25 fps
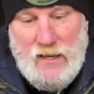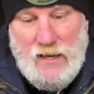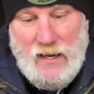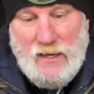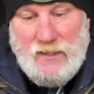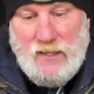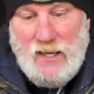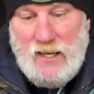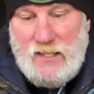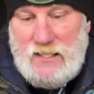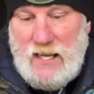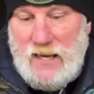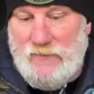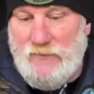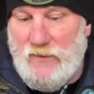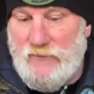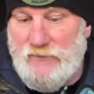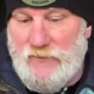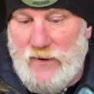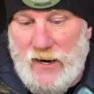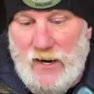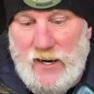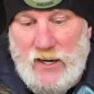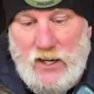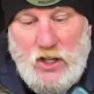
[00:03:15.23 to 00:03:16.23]
It does have a
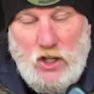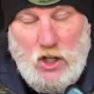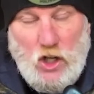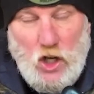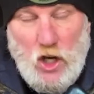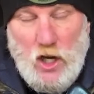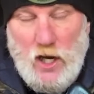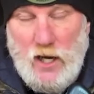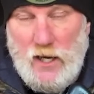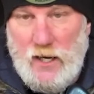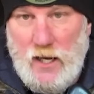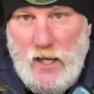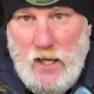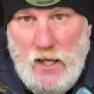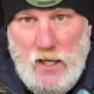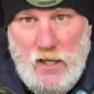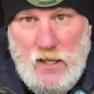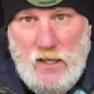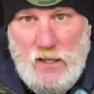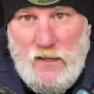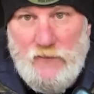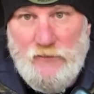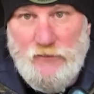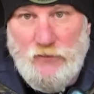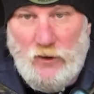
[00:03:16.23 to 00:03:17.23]
very good,
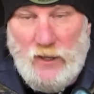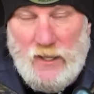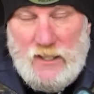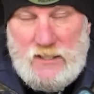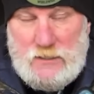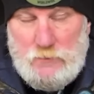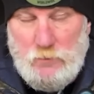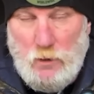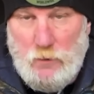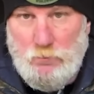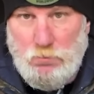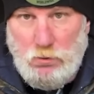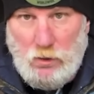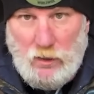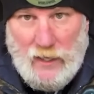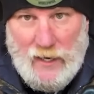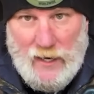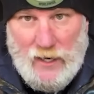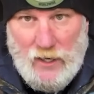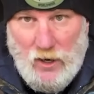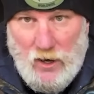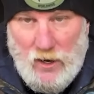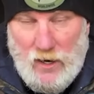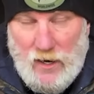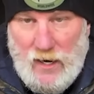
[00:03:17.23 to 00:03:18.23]
flexible
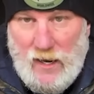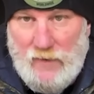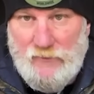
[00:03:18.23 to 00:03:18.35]
blade on it.